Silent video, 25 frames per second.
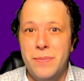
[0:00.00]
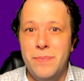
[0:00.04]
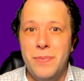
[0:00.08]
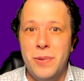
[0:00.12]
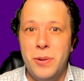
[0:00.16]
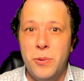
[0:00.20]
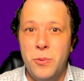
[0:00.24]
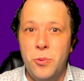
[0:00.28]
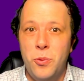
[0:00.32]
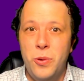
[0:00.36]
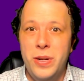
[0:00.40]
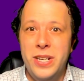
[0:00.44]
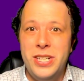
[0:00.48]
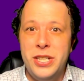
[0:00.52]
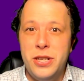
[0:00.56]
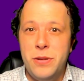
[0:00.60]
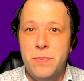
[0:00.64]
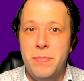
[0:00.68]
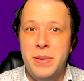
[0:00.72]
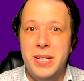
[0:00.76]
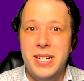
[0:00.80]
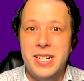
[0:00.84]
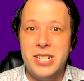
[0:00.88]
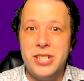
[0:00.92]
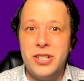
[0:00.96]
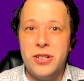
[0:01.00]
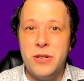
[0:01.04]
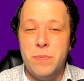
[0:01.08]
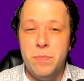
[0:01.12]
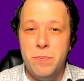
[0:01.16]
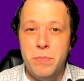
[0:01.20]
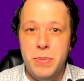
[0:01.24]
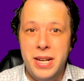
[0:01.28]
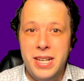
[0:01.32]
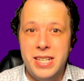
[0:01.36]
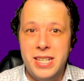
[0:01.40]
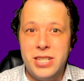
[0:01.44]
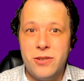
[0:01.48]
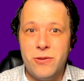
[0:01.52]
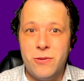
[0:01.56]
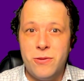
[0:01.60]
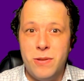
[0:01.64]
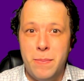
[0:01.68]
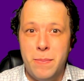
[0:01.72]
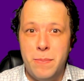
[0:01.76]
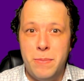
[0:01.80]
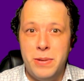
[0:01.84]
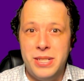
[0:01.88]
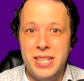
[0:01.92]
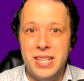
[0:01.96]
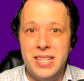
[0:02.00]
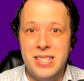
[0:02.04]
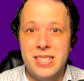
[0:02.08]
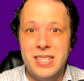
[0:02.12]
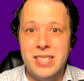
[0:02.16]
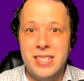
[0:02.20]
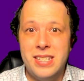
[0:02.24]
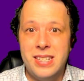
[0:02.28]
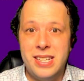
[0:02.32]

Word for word: which picture best represents